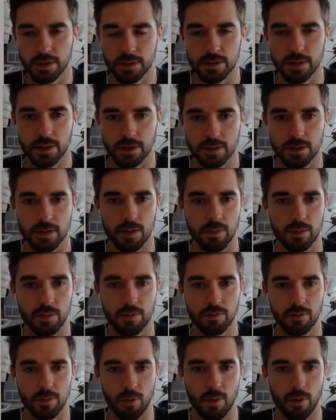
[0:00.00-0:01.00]
system
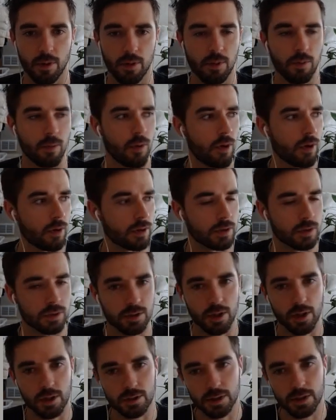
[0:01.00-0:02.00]
for a wall
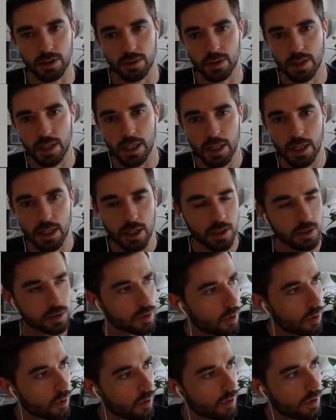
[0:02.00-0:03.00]
construction.
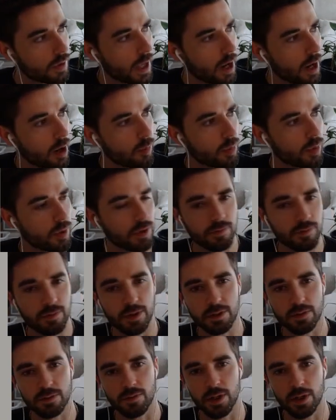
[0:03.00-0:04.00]
So the output of
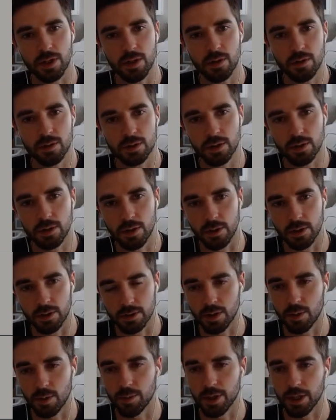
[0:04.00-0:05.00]
this video should look
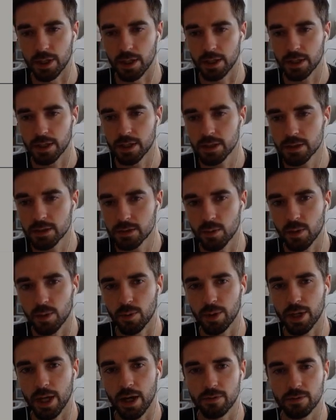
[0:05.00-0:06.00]
something like this, where
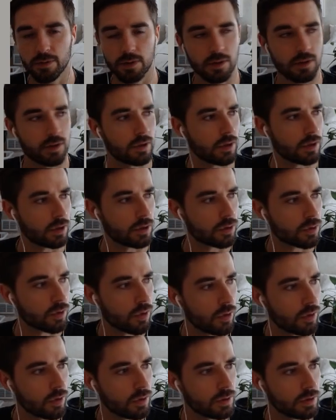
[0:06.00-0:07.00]
we have
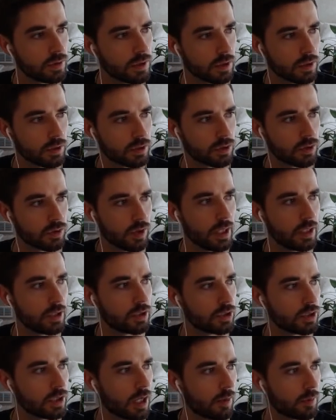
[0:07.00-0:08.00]
controlled, constrained
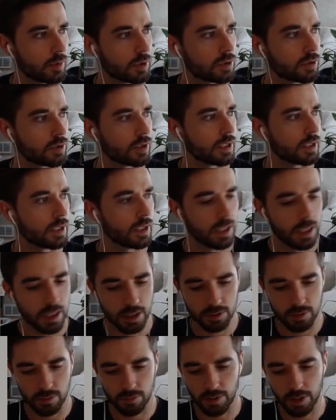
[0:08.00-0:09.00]
geometry.
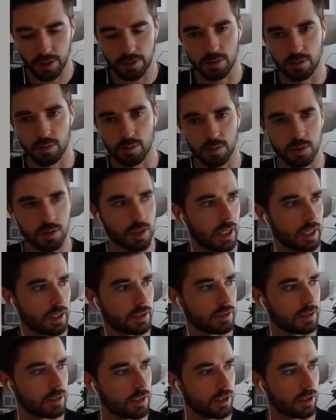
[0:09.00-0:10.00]
So if I zoom
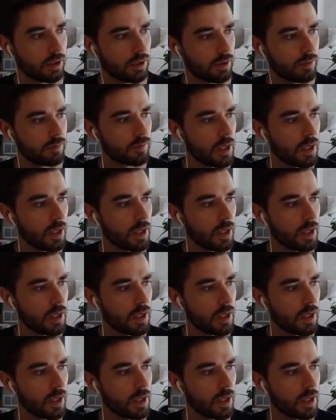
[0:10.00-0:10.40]
selected here,